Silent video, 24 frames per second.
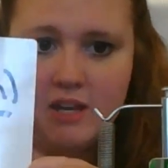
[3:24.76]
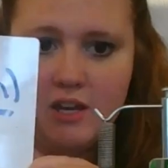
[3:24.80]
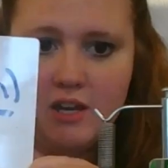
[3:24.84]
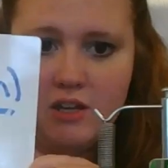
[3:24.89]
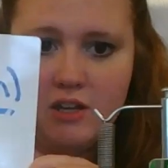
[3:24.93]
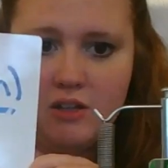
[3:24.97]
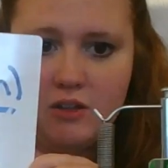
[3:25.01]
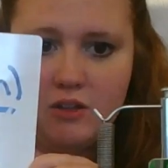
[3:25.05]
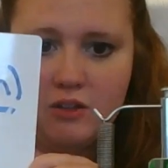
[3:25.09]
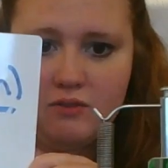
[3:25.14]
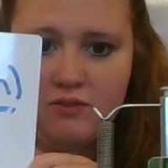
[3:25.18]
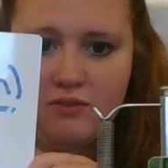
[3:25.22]

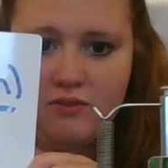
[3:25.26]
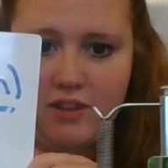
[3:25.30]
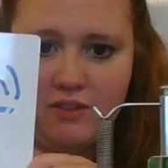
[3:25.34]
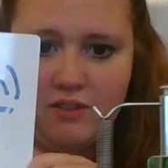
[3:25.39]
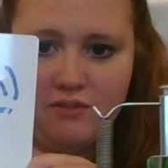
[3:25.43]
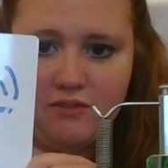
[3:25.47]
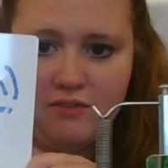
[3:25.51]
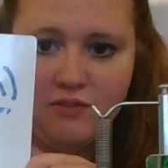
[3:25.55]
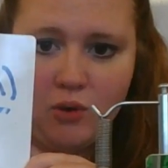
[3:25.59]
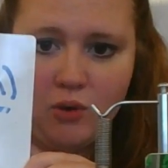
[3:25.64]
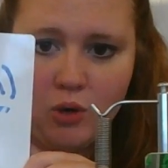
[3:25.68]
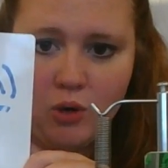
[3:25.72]
can find the
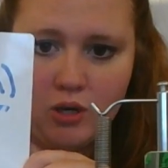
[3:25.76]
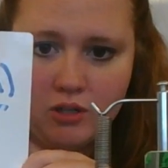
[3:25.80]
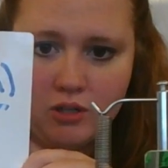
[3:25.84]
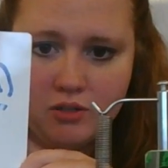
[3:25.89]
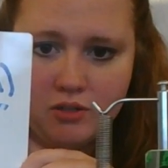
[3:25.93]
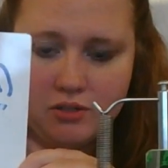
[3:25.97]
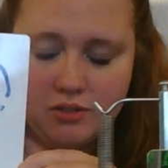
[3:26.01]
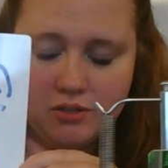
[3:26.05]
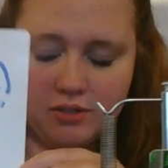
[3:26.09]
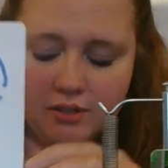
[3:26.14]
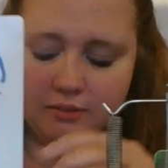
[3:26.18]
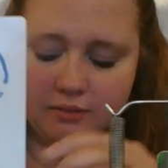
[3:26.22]

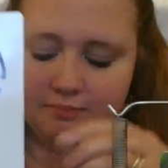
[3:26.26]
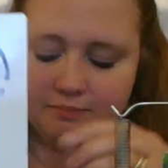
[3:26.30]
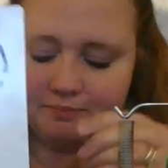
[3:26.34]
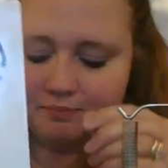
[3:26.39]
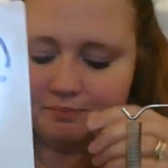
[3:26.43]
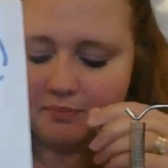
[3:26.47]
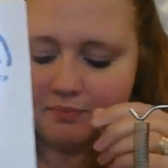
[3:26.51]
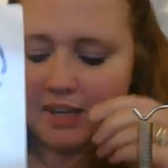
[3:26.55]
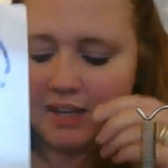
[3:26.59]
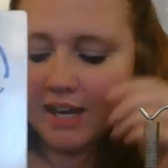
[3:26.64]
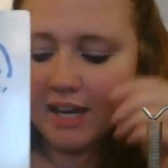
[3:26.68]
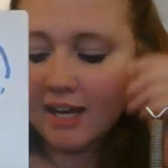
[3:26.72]
force,
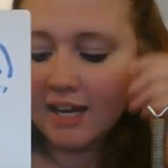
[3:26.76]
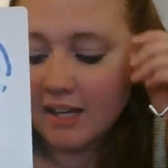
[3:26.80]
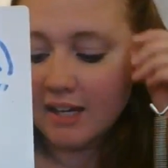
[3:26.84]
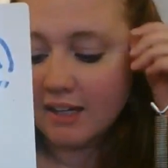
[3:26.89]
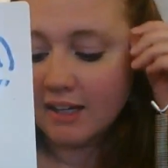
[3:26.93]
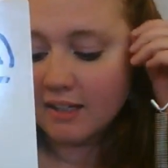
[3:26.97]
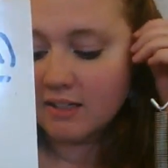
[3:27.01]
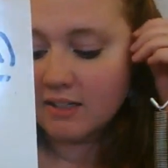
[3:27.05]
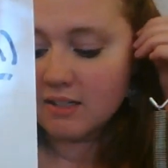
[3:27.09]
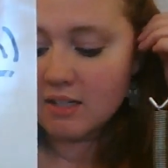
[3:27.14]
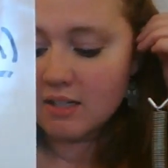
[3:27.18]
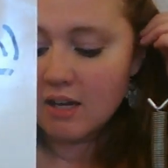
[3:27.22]

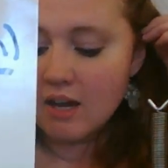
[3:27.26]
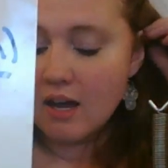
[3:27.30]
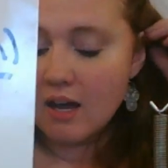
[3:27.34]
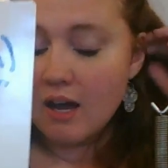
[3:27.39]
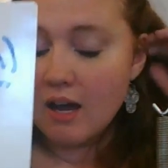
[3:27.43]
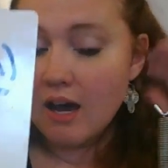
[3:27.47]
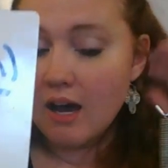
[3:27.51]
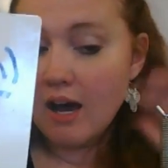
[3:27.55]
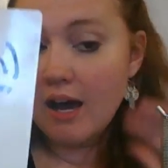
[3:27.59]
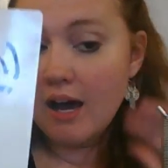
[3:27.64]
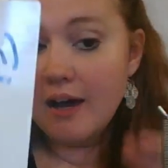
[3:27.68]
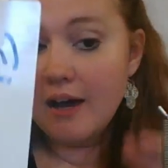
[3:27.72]
and
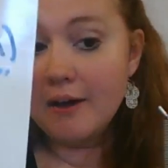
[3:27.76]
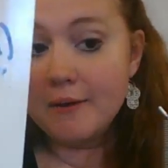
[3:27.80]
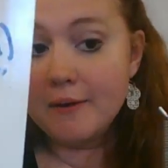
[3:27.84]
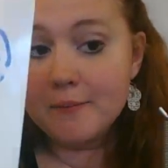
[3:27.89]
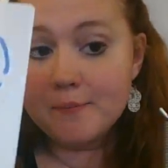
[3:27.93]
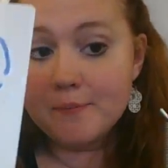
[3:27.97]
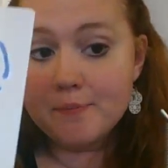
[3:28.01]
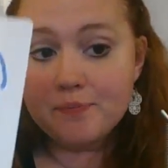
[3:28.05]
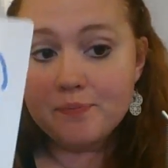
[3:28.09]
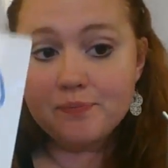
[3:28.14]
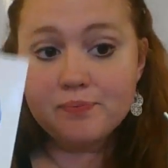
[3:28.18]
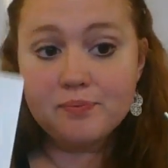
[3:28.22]

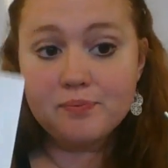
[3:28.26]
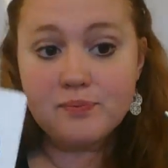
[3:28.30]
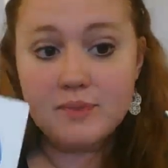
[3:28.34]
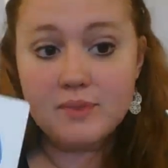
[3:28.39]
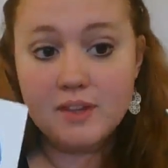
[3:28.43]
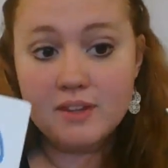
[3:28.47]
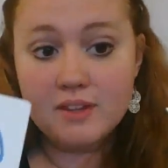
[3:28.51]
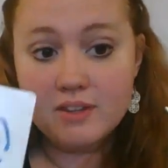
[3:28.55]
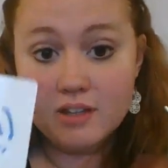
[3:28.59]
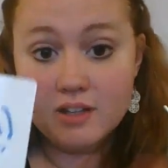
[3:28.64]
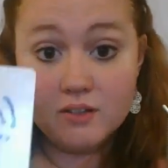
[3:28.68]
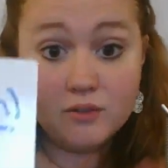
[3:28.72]

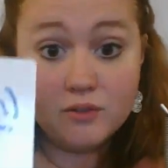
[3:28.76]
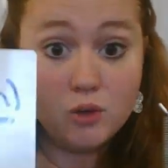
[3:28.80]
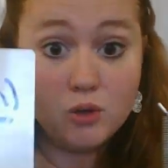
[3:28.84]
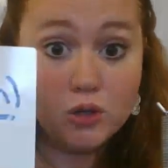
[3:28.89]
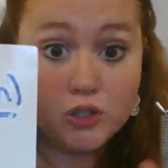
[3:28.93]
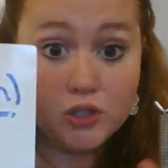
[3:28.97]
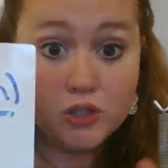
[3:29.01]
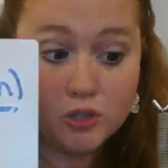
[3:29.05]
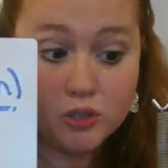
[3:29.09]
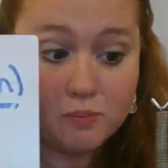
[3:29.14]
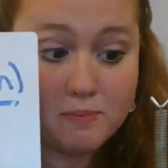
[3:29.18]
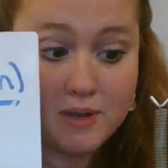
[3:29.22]
when of
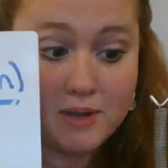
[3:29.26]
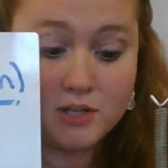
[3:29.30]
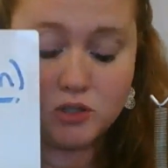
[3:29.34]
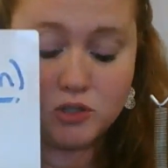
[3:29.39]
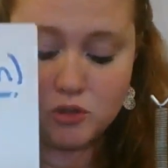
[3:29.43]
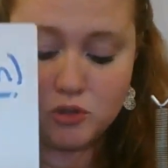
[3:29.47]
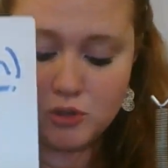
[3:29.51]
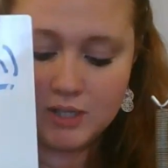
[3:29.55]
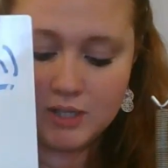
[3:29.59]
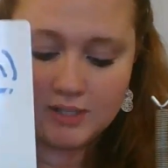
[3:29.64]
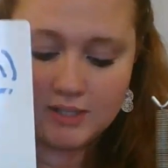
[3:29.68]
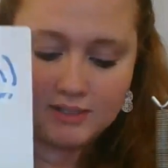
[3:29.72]
course you're
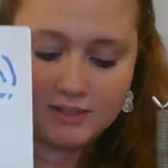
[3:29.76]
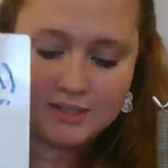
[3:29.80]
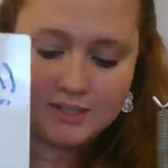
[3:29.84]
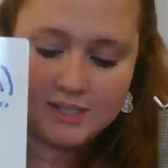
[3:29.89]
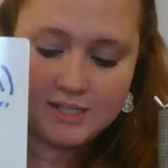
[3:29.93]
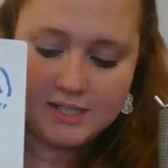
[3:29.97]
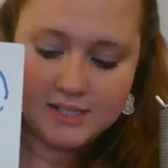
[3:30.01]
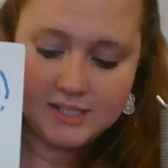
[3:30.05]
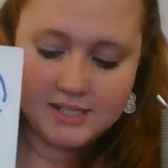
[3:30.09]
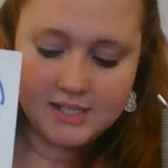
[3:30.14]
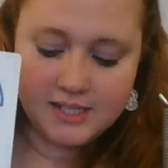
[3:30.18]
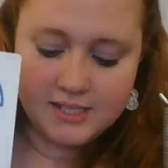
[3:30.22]
measuring the
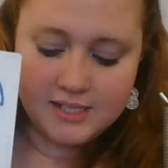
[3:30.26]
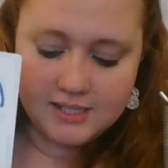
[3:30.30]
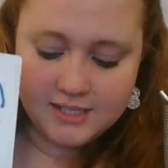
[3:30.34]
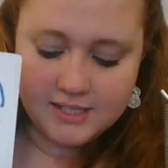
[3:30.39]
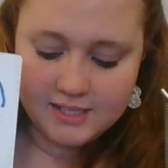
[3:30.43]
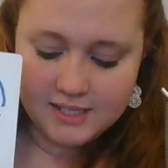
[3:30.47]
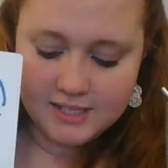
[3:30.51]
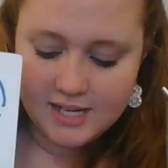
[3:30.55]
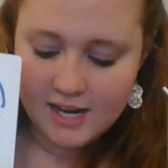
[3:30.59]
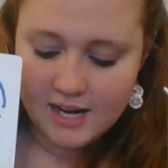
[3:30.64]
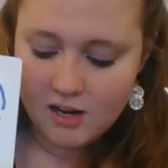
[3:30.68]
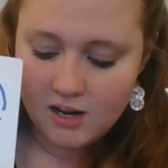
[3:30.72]
distance.
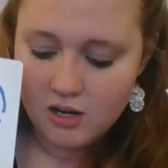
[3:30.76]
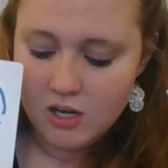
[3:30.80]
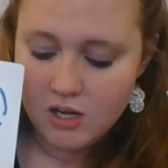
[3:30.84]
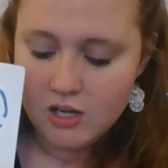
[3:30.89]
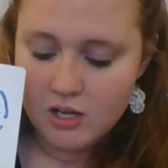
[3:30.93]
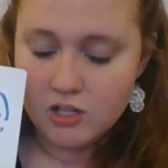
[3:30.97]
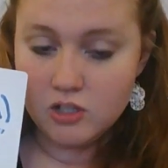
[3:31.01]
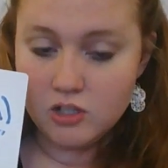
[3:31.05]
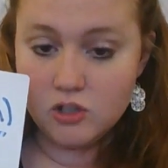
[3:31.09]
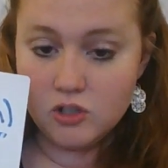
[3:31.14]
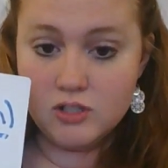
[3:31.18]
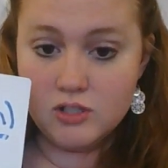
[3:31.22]
Now,
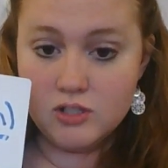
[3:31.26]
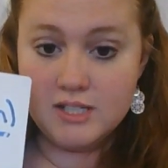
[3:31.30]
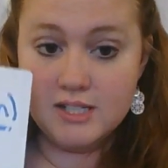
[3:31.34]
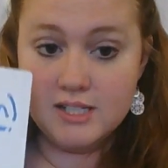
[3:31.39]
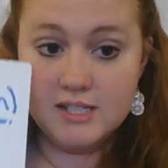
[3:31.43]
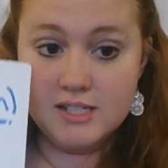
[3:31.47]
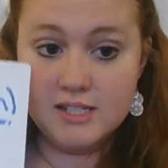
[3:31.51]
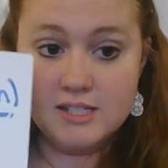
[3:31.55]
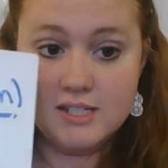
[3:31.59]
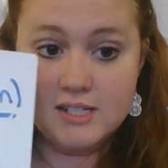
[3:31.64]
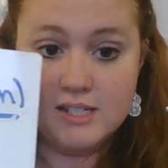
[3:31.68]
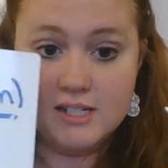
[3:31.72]
your
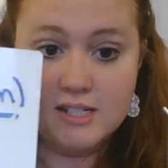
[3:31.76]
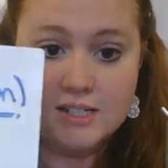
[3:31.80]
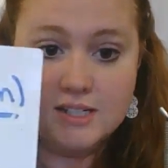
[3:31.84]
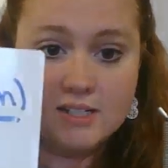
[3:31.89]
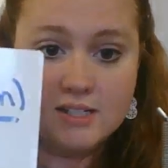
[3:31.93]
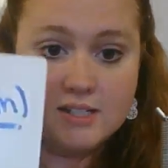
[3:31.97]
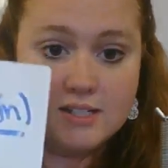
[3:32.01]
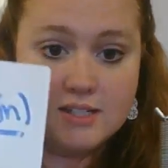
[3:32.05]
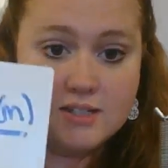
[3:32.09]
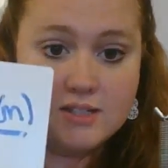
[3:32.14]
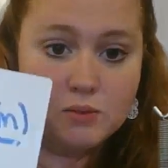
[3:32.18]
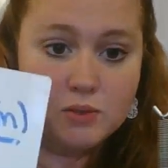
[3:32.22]

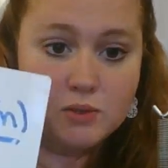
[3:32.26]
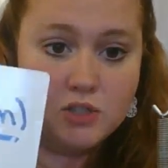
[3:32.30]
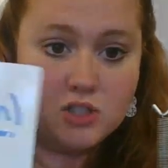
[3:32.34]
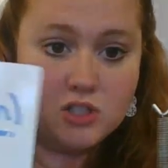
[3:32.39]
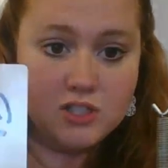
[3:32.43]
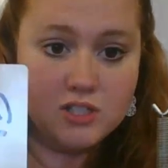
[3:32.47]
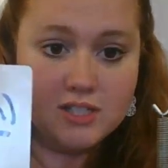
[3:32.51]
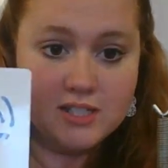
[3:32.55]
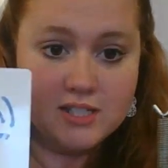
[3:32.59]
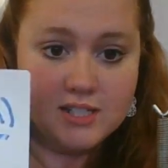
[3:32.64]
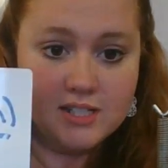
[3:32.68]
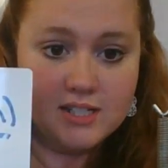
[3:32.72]
distance, which
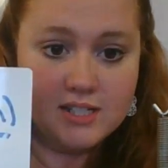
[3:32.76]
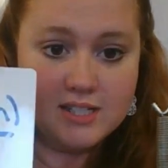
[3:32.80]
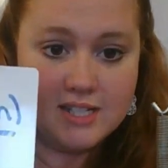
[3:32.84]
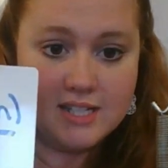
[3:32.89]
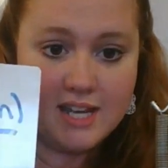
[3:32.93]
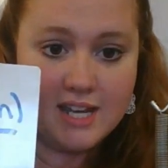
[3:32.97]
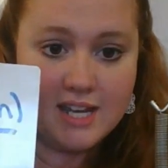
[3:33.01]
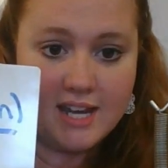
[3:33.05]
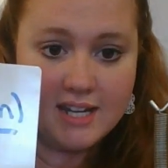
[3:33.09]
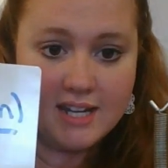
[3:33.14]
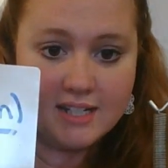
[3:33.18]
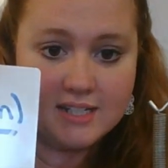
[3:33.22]
is delta
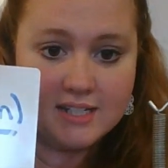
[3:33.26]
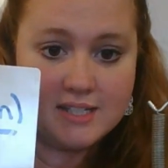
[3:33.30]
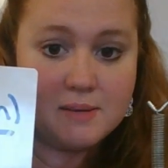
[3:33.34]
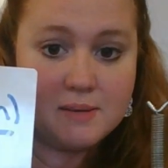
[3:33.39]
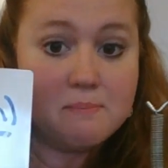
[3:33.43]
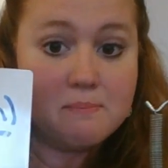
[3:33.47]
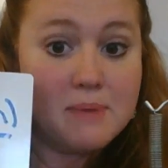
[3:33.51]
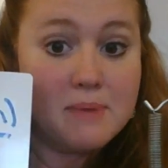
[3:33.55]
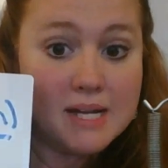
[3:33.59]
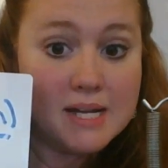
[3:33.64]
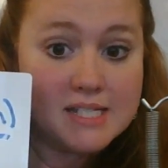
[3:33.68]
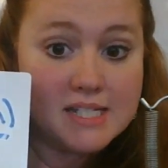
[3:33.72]
x,
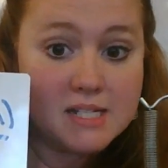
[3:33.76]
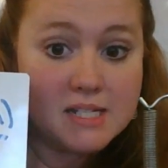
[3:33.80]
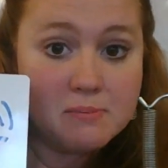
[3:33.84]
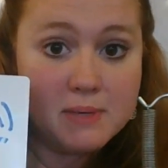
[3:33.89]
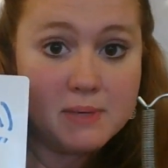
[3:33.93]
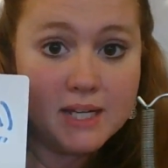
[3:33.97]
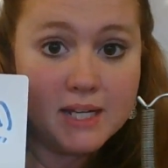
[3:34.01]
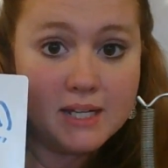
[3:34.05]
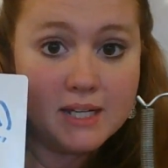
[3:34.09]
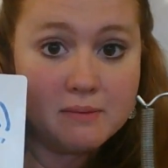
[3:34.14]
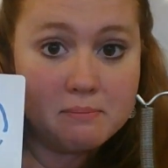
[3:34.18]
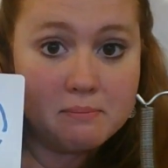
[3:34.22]
must
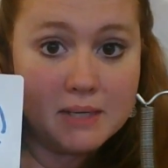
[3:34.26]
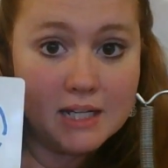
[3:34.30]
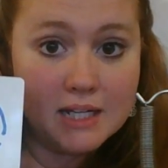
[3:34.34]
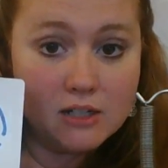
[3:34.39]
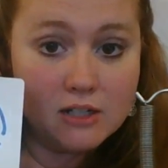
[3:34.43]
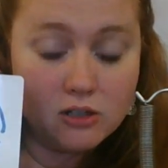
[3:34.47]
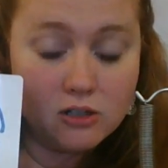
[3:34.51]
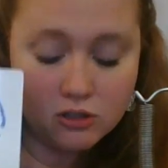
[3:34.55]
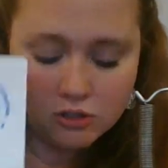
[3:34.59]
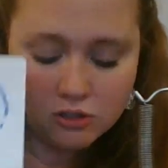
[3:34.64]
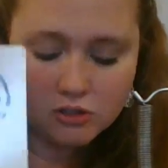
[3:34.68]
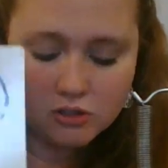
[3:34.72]
be in
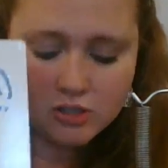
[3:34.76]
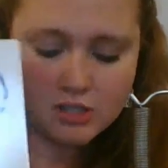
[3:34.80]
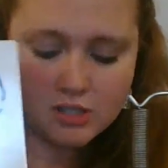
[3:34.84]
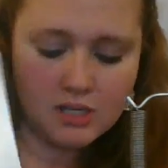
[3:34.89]
meters.